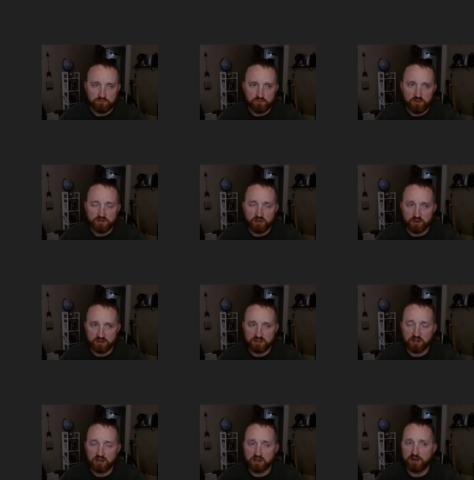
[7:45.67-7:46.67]
So let's
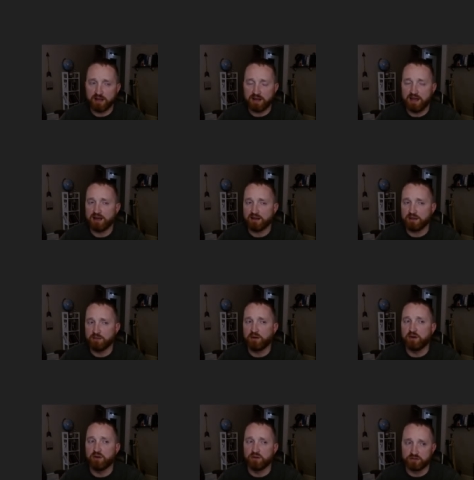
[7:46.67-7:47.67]
talk about how to get
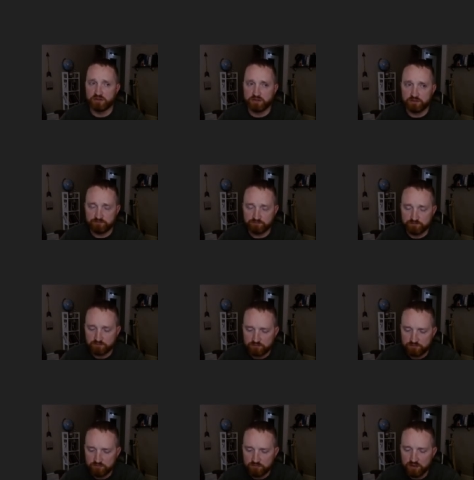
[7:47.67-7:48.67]
Pulse.
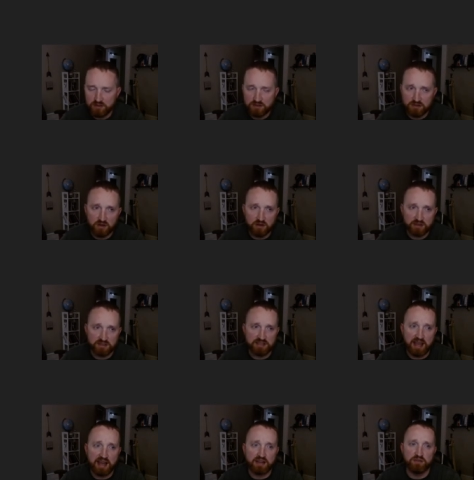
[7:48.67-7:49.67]
This is called the
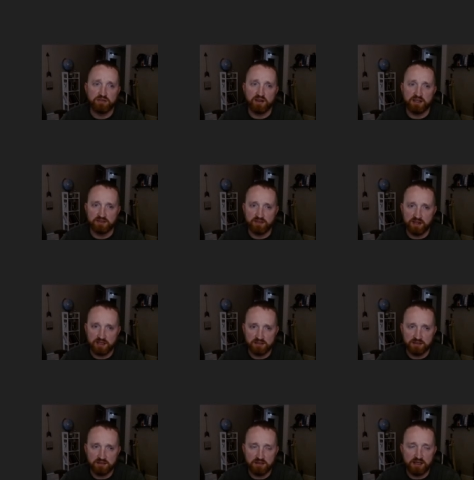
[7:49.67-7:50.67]
sacrifice
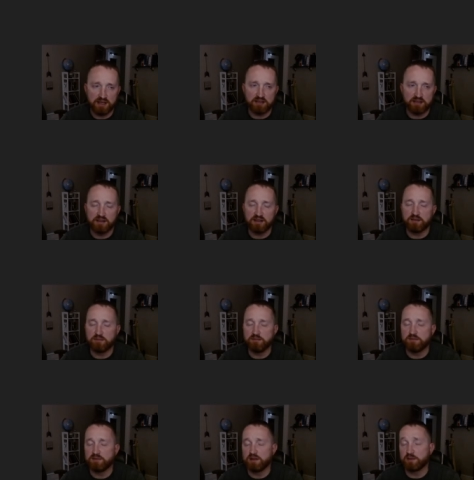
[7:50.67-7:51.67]
phase. And
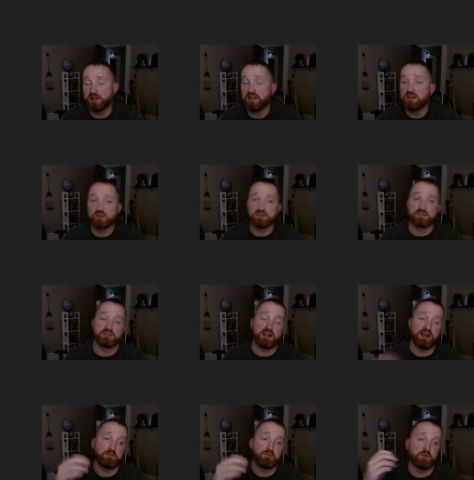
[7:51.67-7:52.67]
I'm hearing this a
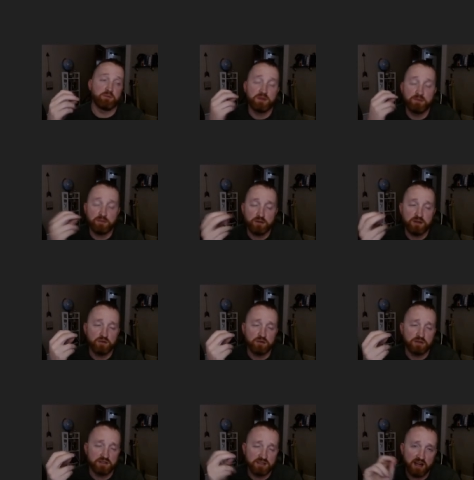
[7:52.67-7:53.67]
lot. When people hear the
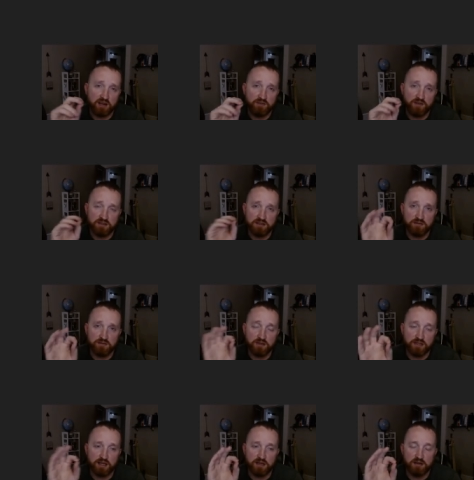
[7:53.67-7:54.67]
word sacrifice, they
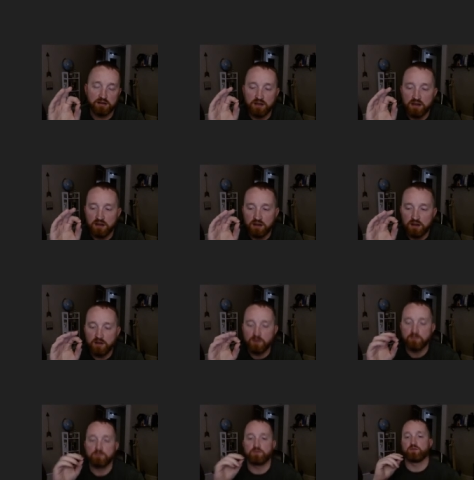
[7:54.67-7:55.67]
freak out.
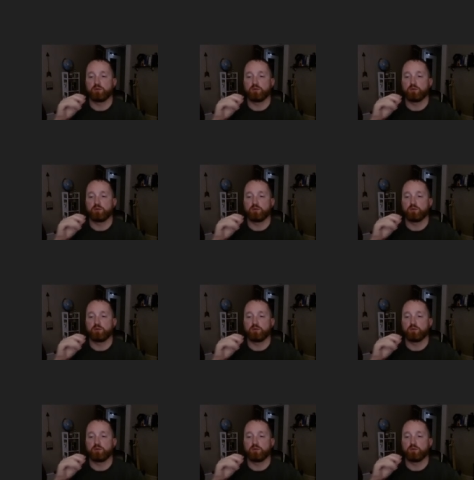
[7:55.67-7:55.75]
From a